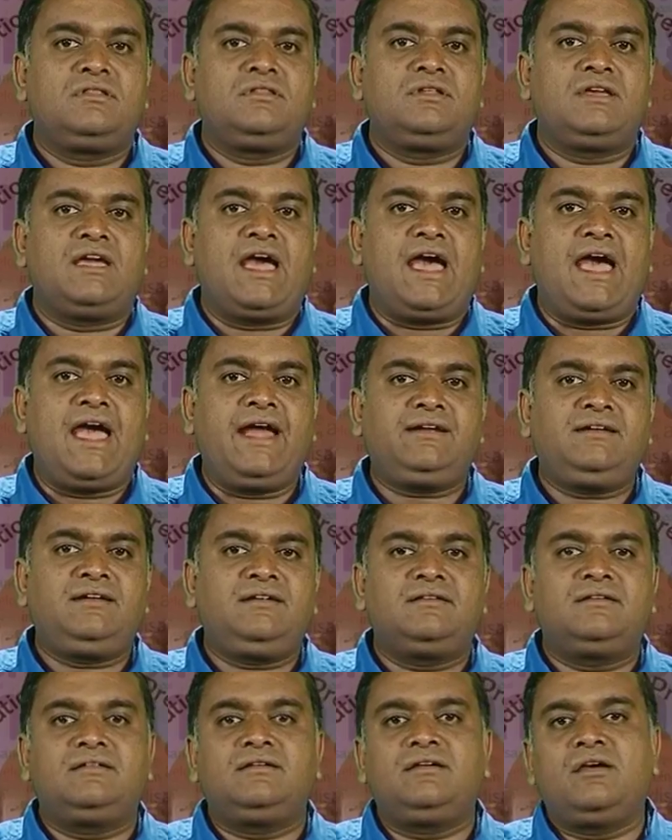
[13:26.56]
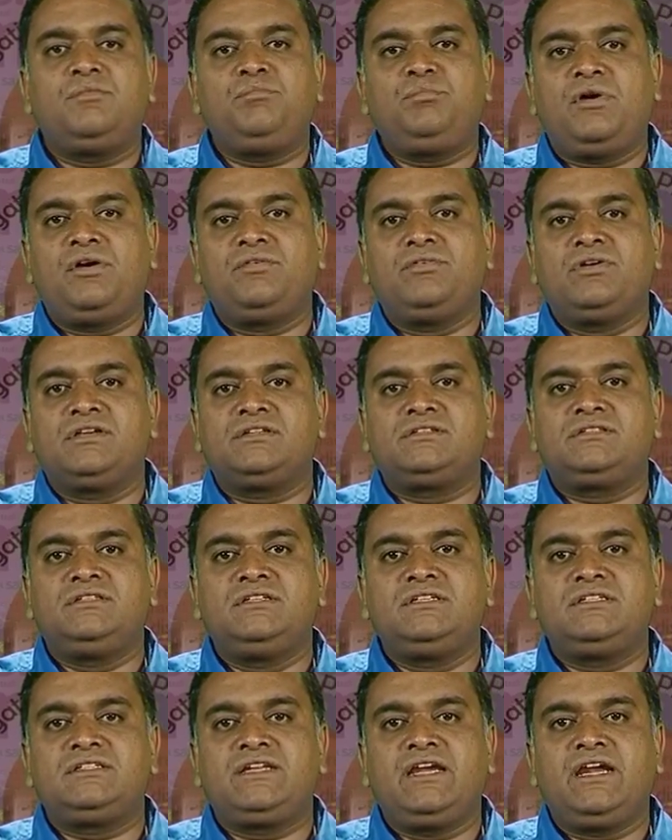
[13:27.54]
The Act empowers
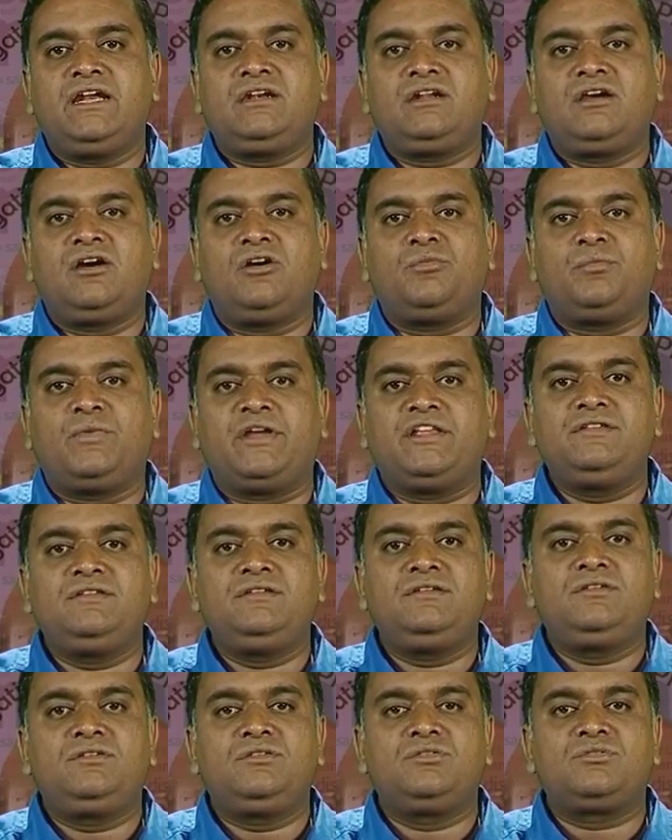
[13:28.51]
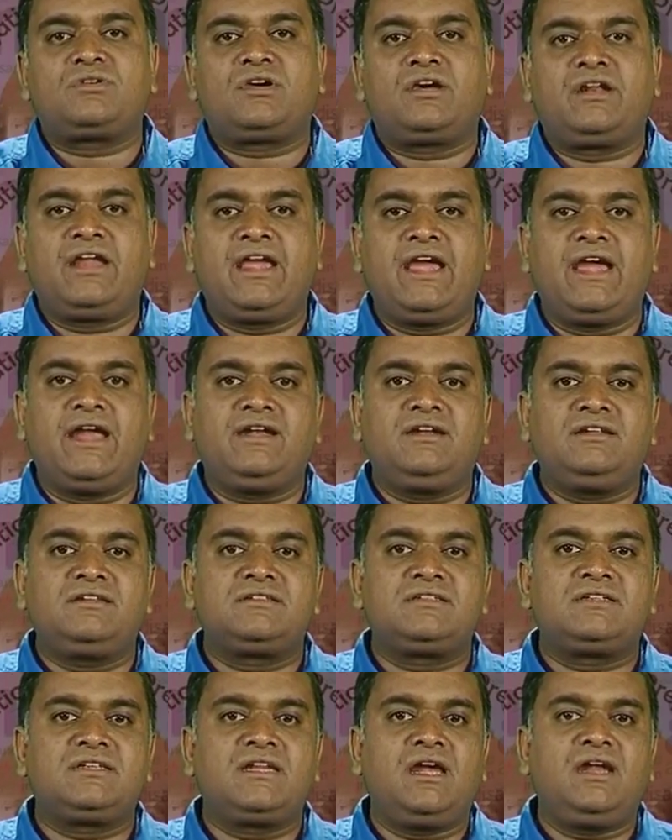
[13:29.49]
the state governments to create
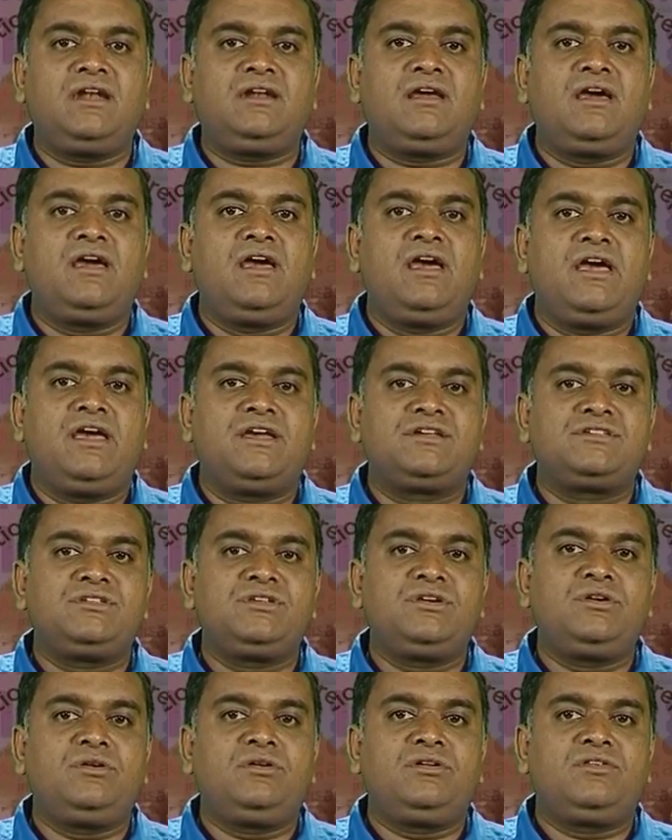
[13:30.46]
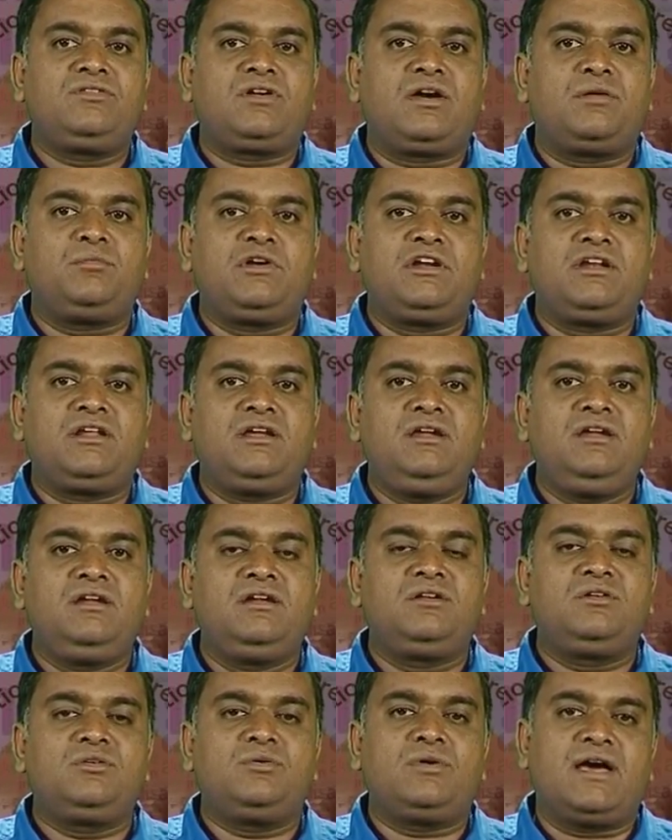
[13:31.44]
State Executive Committee
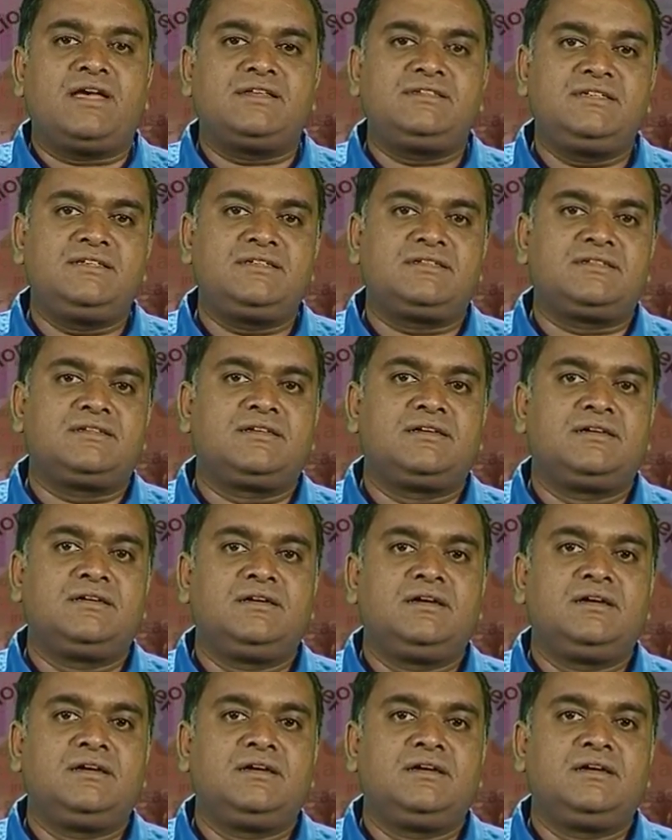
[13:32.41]
to assist